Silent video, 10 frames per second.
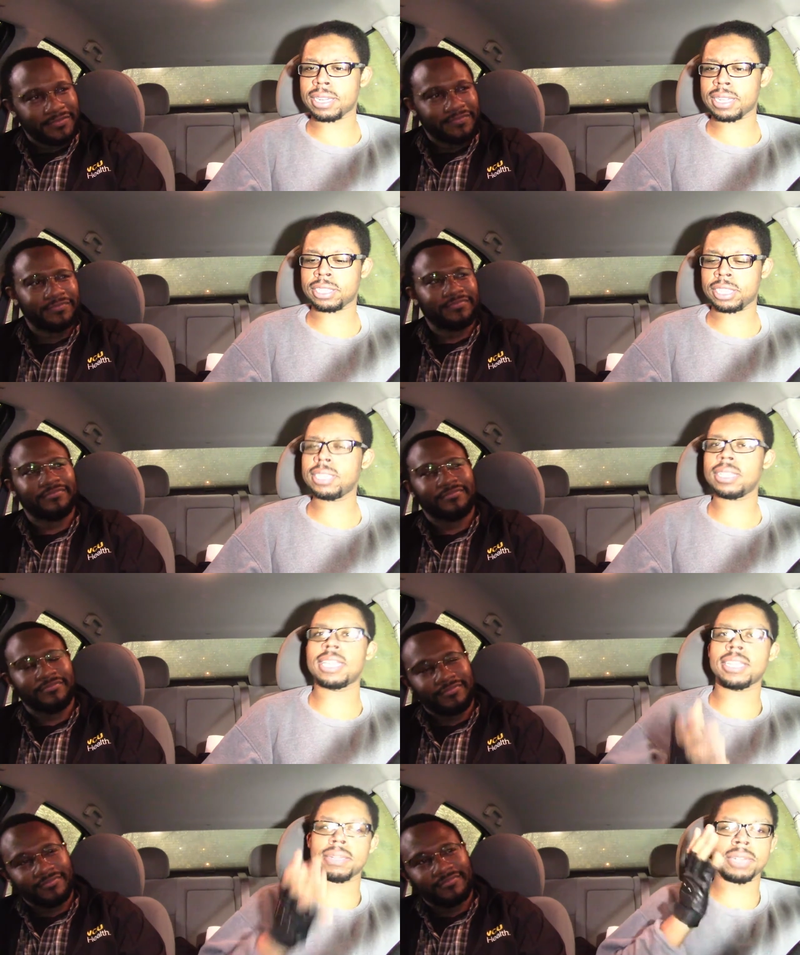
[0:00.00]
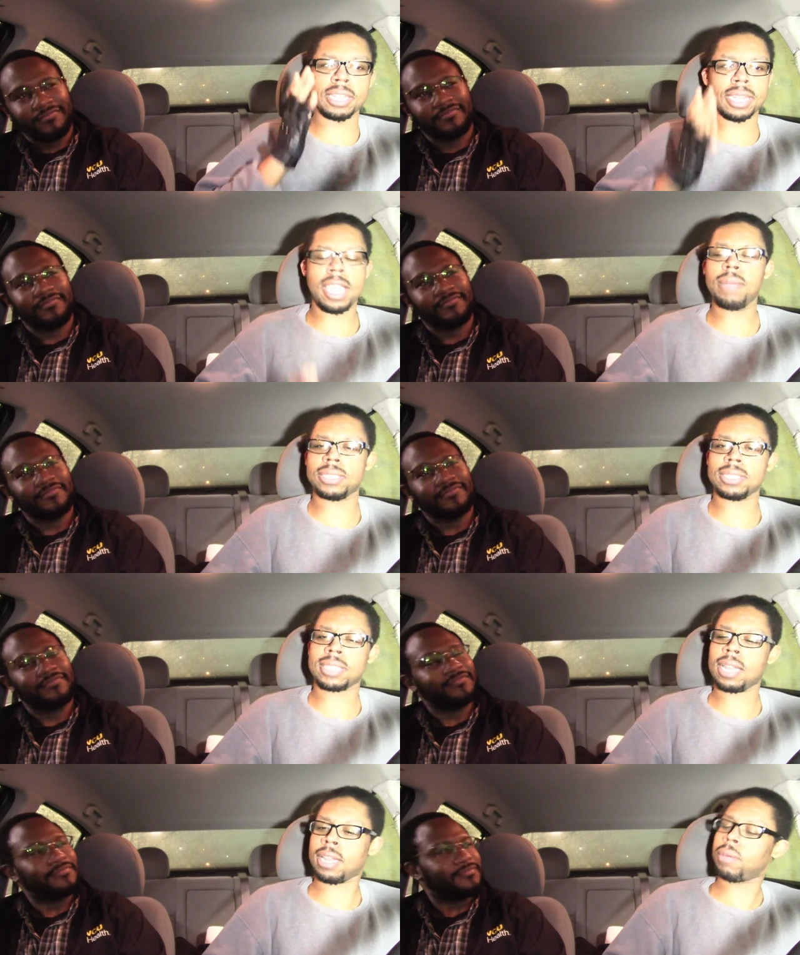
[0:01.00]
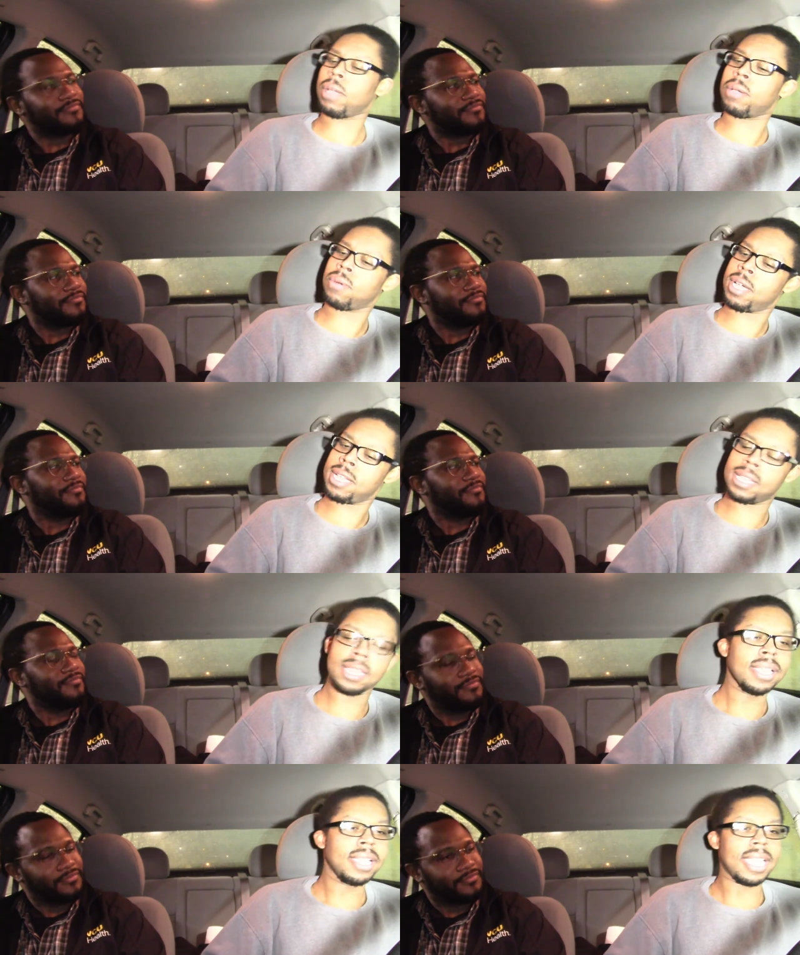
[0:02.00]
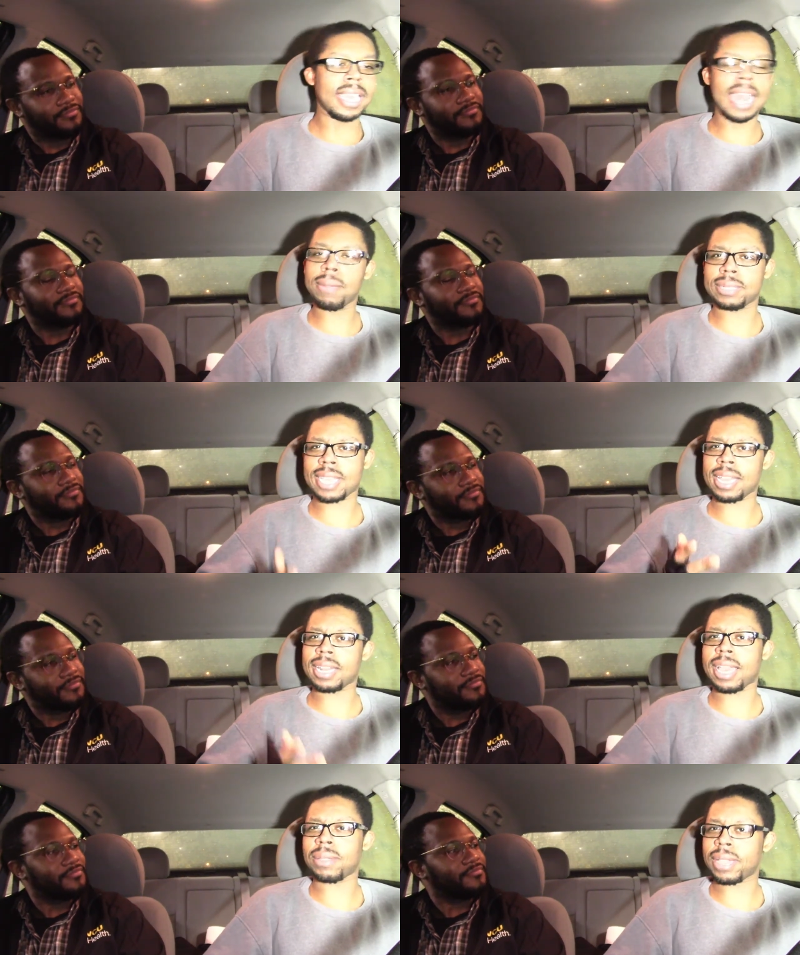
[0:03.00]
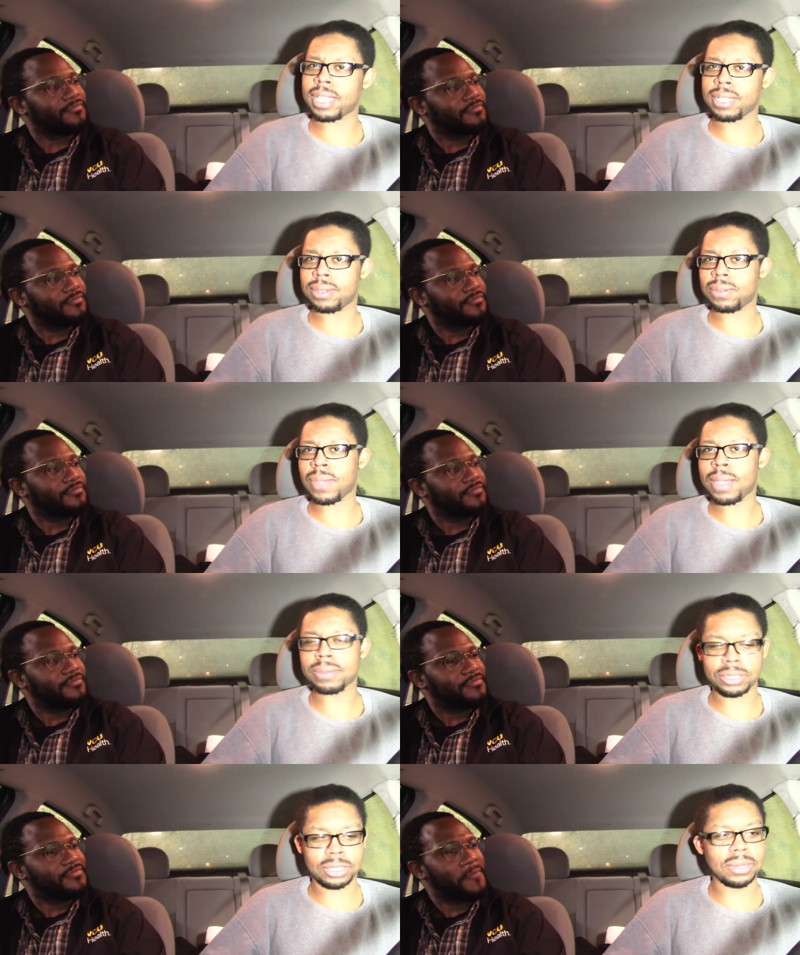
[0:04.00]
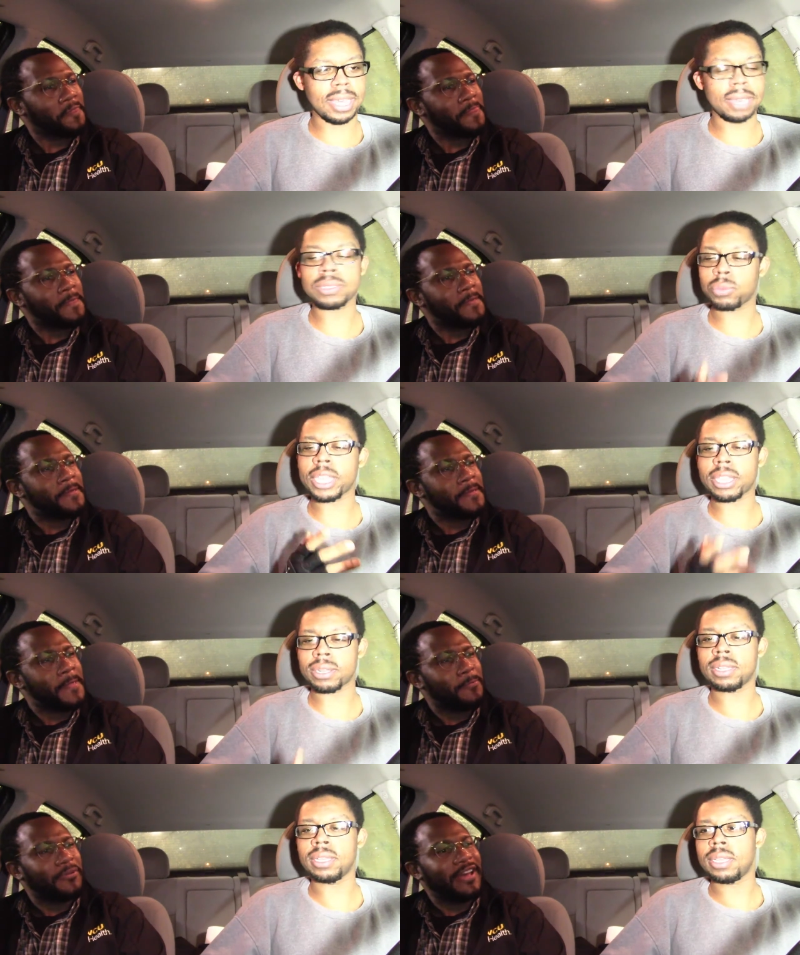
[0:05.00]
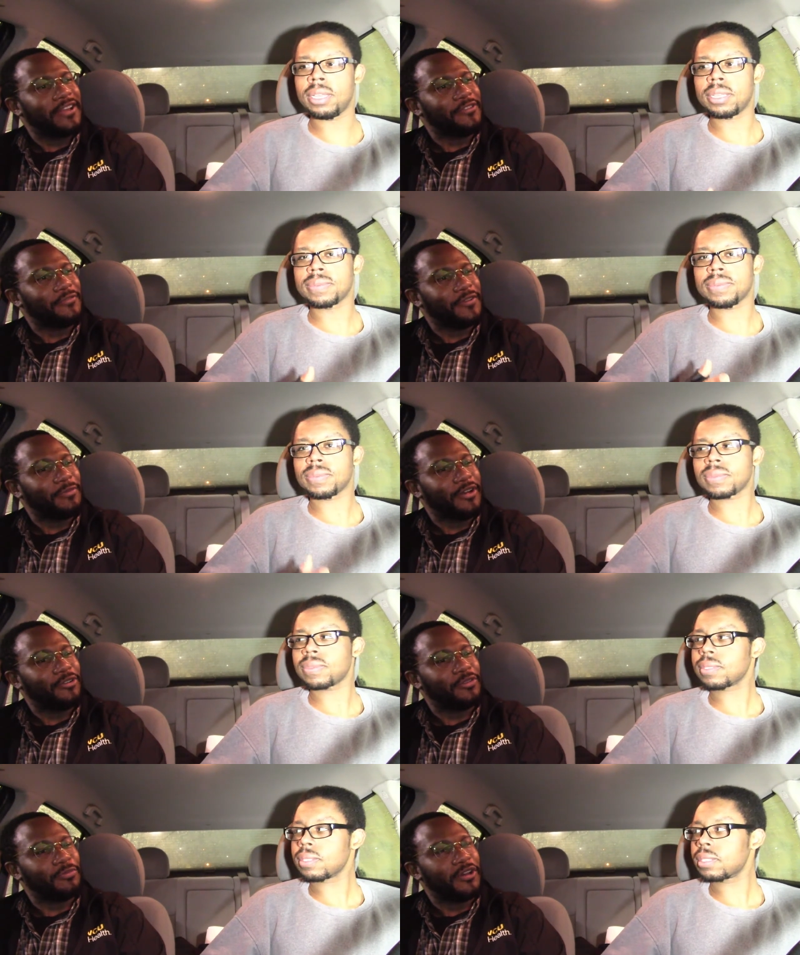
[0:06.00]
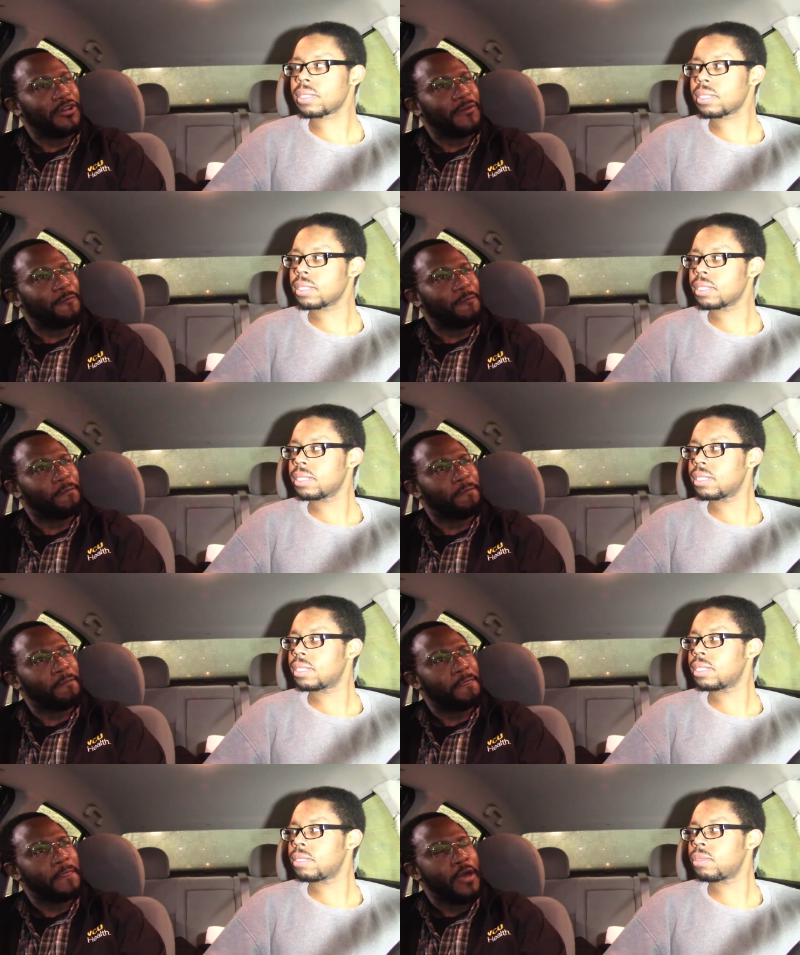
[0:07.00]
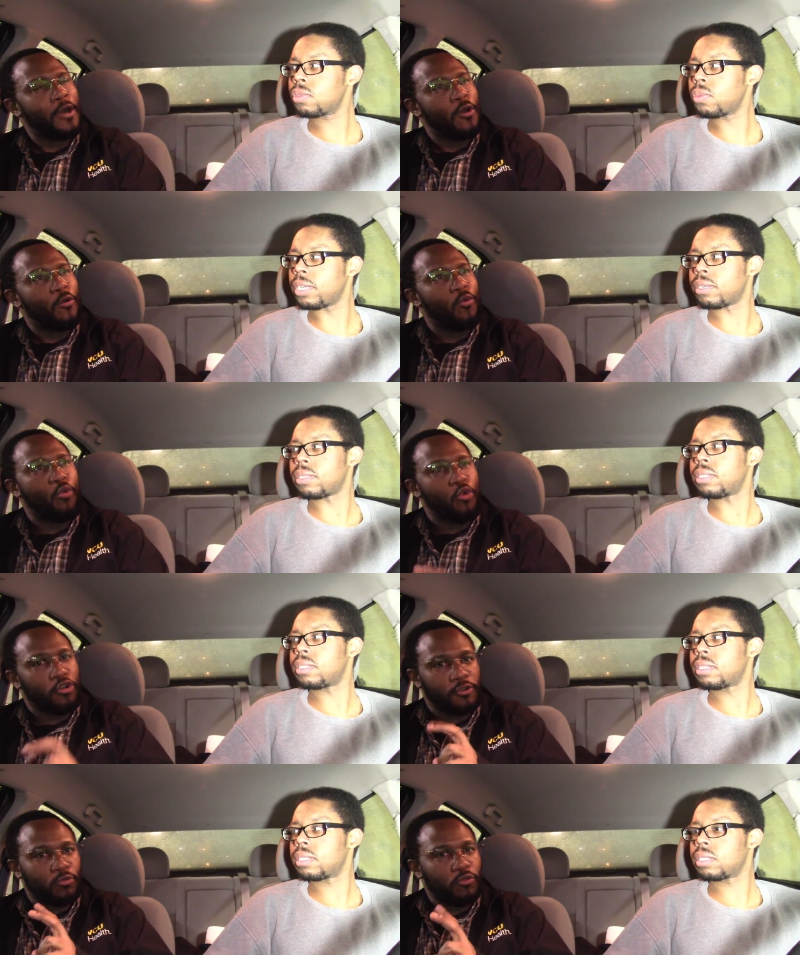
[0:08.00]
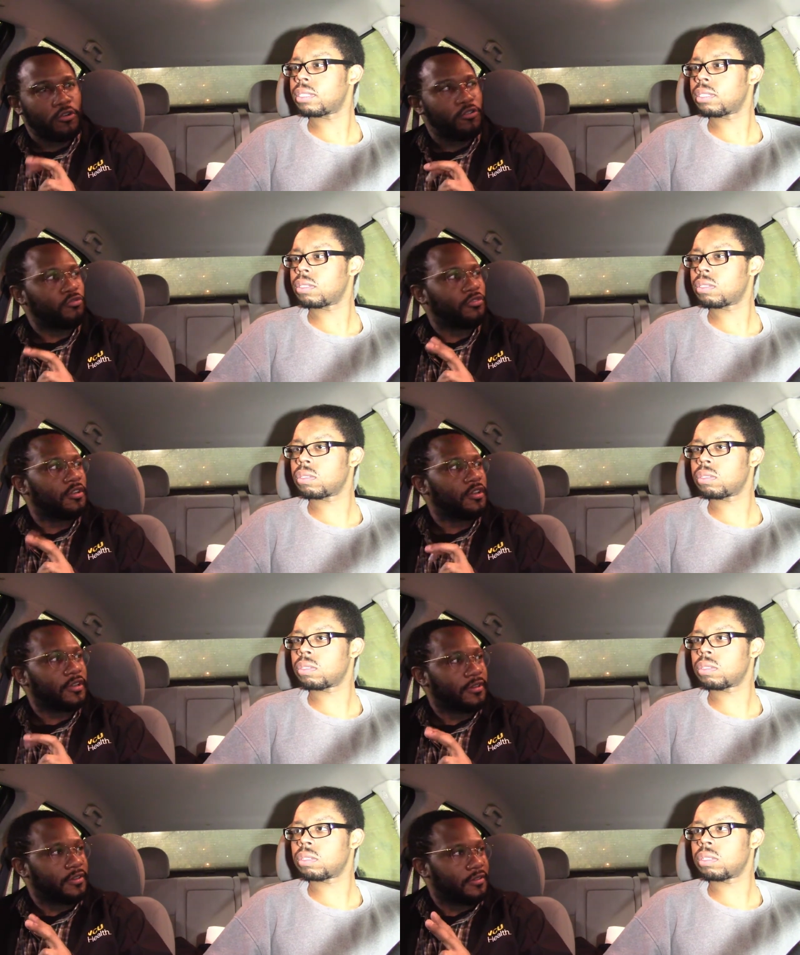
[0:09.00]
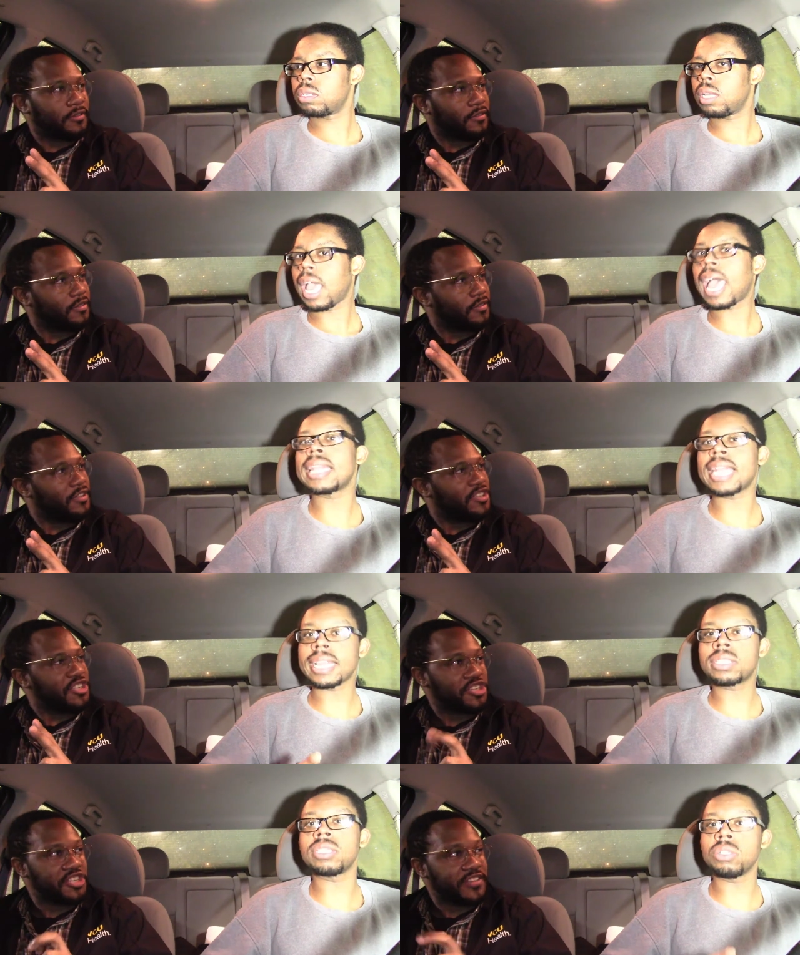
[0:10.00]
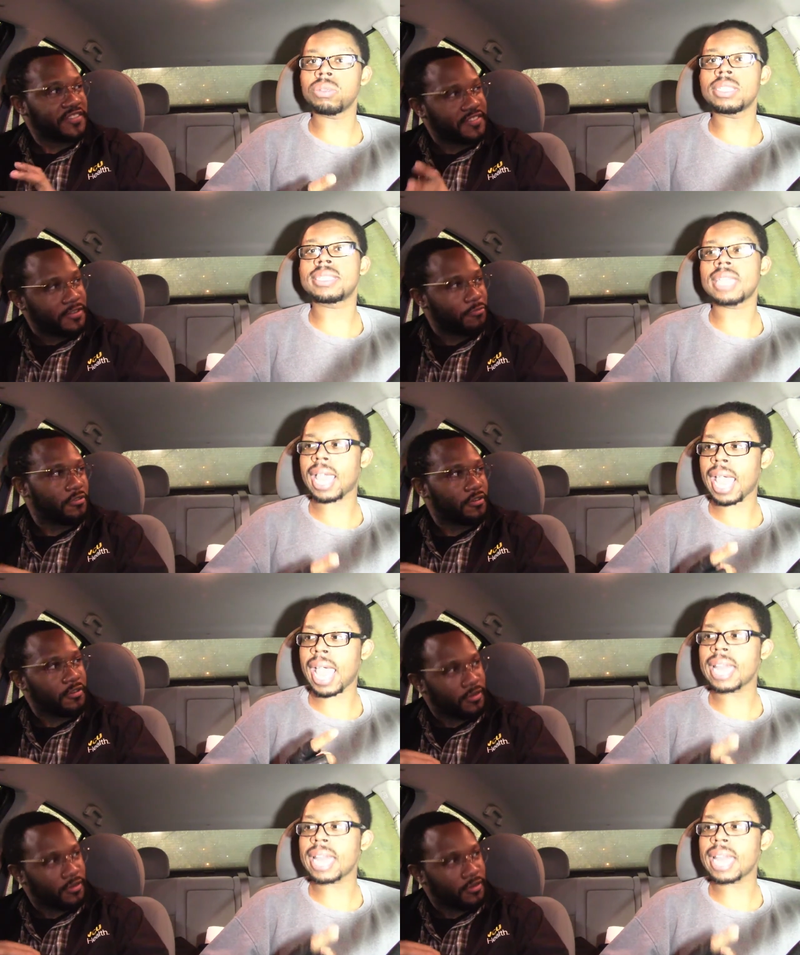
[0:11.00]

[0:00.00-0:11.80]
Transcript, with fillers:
Speaker 1: then she and then Linda Hamilton's kind of like, wait, what? And mm-hmm. I was kind of like, wait, why would you do that? It was weird.
Speaker 2: Well, how do you feel about them? Um, it was weird. War of the World looking
Speaker 1: I like the new. Des- that were, I